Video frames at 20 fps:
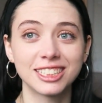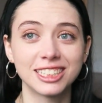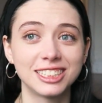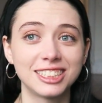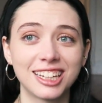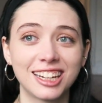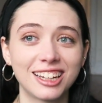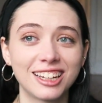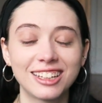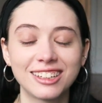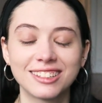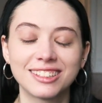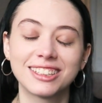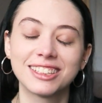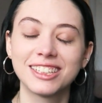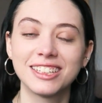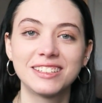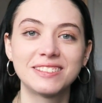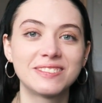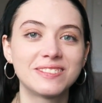it didn't
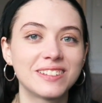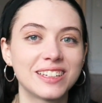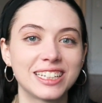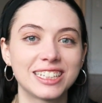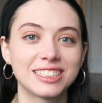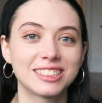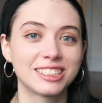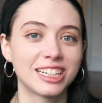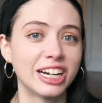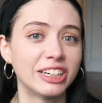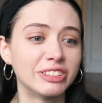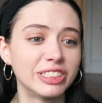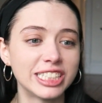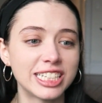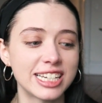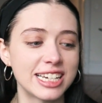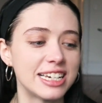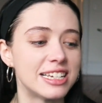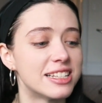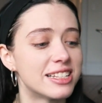leave like a sour
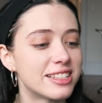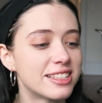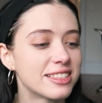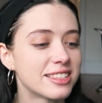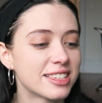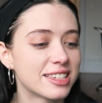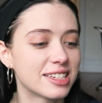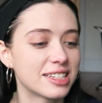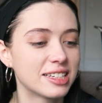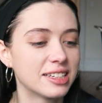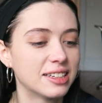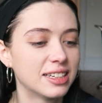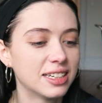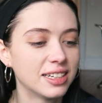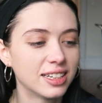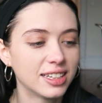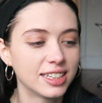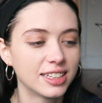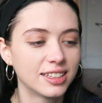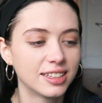taste
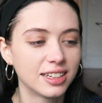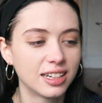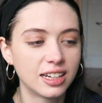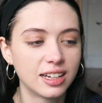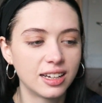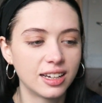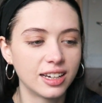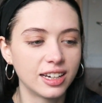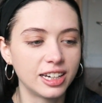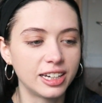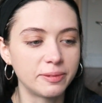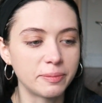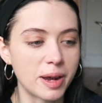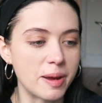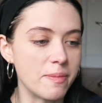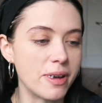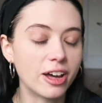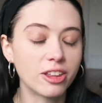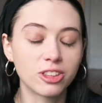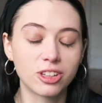in
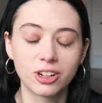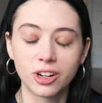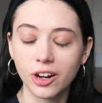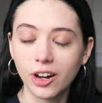my mouth at